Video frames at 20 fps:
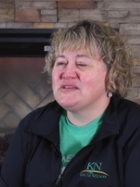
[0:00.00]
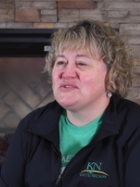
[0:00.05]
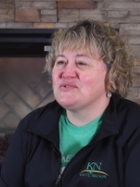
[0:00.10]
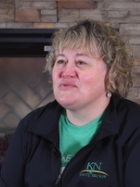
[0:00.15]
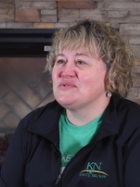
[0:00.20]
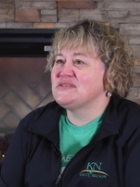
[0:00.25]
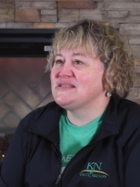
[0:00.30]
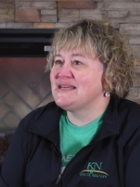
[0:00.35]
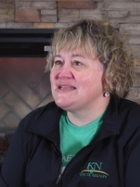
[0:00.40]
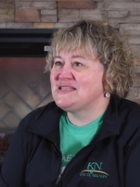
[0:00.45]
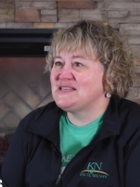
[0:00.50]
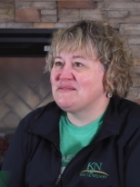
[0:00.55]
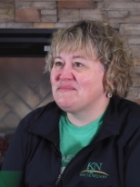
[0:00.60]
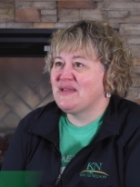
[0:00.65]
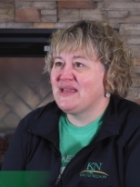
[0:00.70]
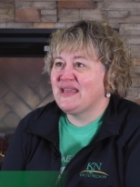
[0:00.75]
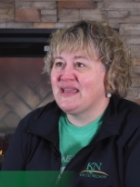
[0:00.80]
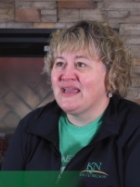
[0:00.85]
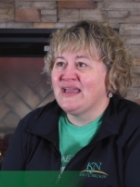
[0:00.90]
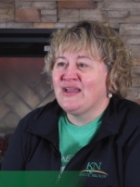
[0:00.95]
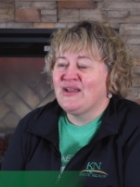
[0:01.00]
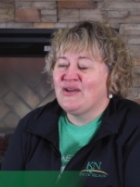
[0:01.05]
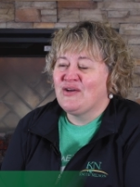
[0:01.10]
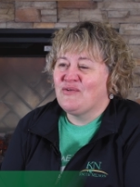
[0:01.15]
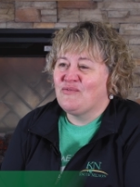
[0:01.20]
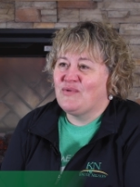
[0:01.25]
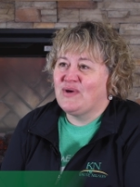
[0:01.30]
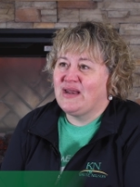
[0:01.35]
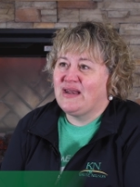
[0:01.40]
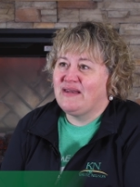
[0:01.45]
has always said to me,
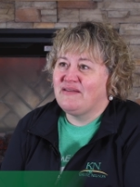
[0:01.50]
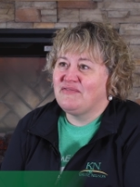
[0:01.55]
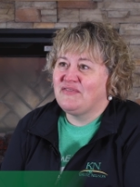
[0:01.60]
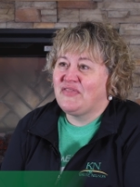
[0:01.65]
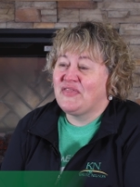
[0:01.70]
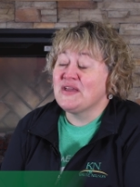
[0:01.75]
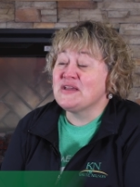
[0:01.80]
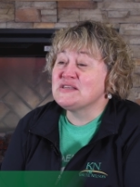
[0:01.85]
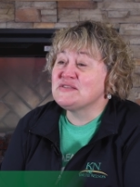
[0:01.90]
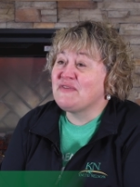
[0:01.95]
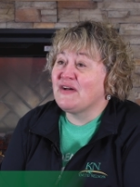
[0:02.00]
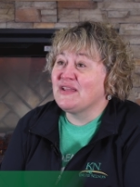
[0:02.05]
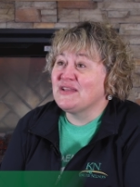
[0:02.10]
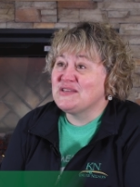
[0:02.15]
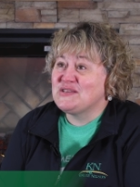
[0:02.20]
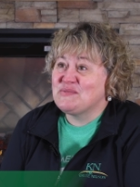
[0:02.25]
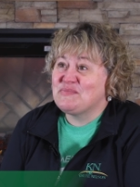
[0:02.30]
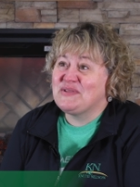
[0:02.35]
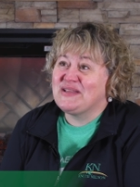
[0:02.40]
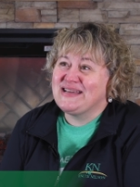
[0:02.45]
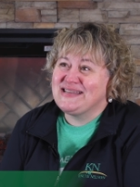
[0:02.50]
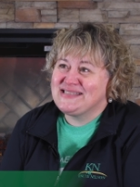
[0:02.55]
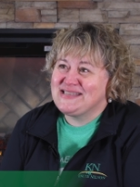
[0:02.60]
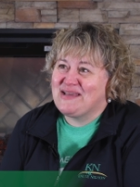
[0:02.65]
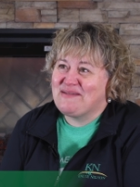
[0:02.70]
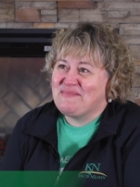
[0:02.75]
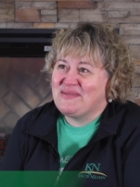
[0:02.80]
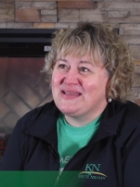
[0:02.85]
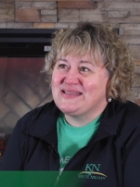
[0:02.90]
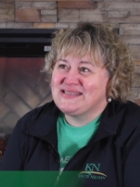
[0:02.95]
when things fall into place,
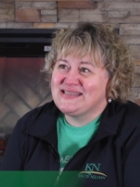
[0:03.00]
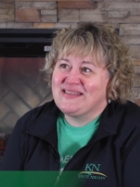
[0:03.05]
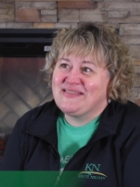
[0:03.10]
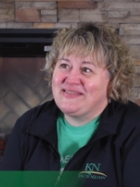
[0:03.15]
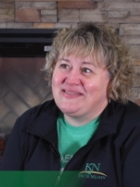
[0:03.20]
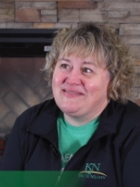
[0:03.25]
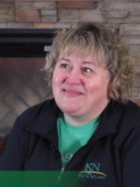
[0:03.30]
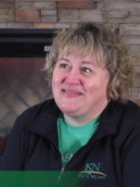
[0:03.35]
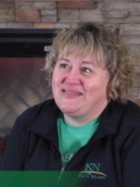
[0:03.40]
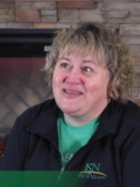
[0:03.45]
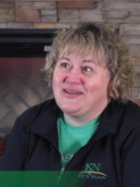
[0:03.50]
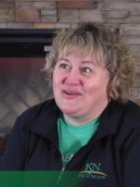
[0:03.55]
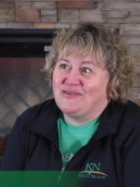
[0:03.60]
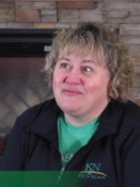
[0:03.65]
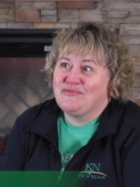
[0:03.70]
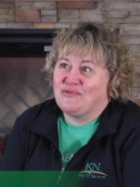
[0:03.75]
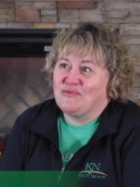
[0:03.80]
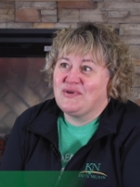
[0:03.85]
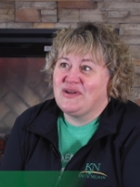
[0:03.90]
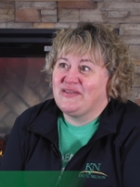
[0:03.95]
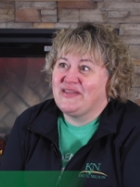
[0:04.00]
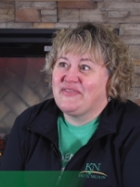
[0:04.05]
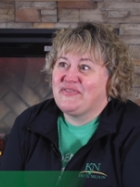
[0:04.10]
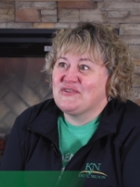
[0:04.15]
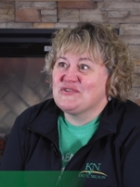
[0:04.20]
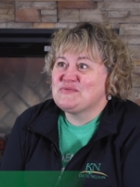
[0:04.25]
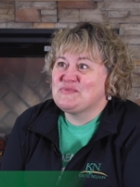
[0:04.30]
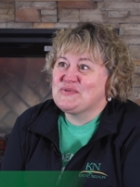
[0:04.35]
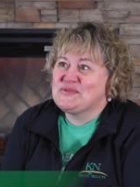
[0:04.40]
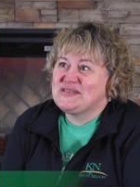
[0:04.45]
that means that they're for real, that
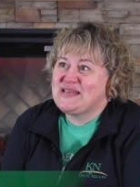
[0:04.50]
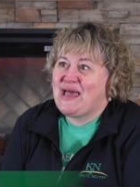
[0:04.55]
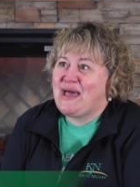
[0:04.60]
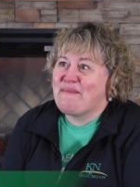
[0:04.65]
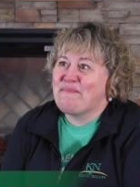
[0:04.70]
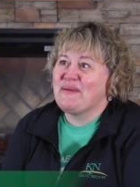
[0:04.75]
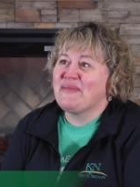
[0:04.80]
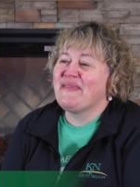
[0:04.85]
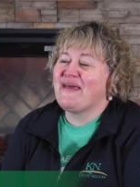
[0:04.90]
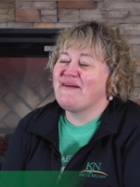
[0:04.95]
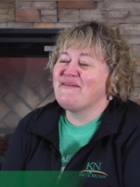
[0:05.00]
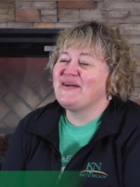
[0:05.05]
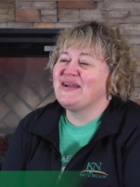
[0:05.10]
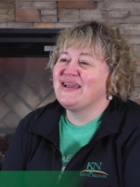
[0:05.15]
they're supposed to happen that